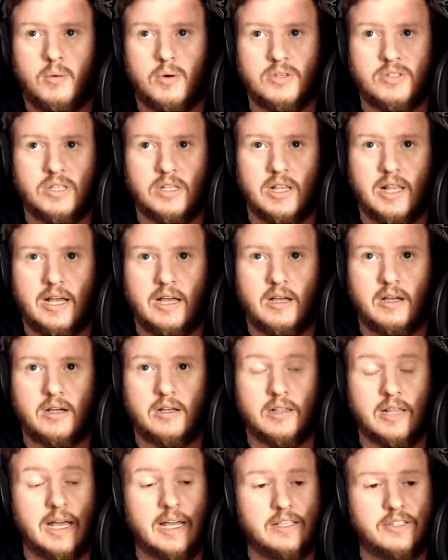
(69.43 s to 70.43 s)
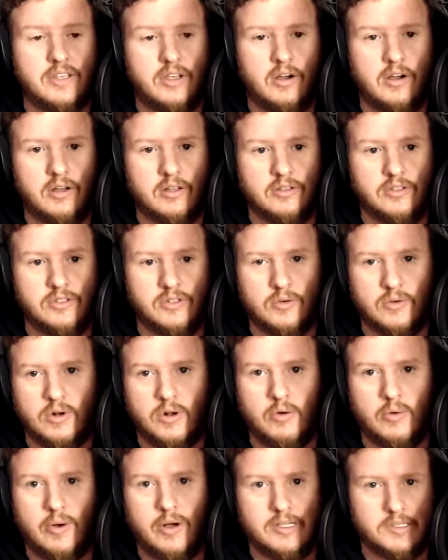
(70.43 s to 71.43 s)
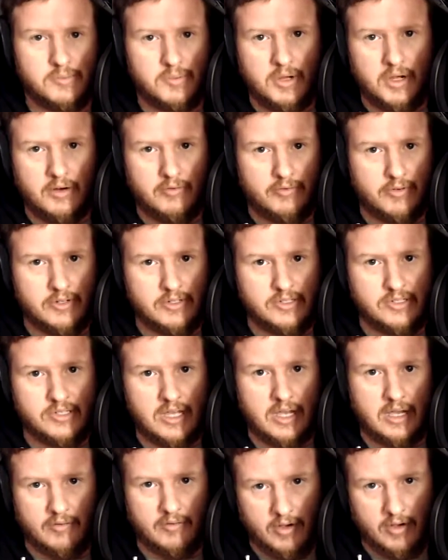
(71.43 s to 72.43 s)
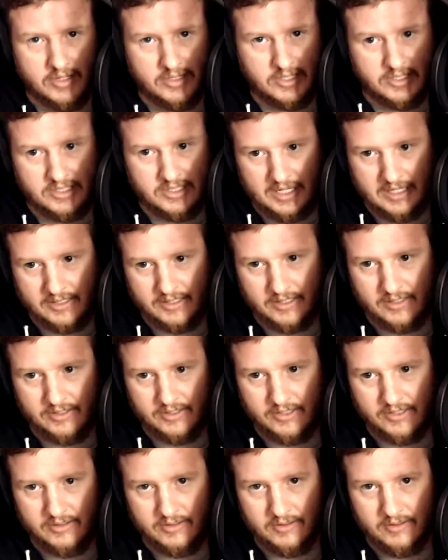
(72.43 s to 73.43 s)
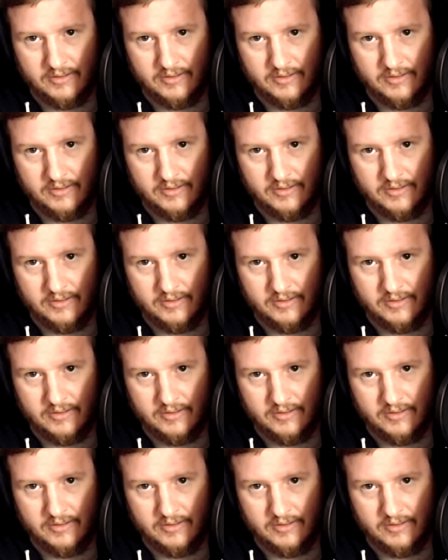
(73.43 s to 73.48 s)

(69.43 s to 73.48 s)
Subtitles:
LastCon, so an OWASP conference out of Austin, Texas.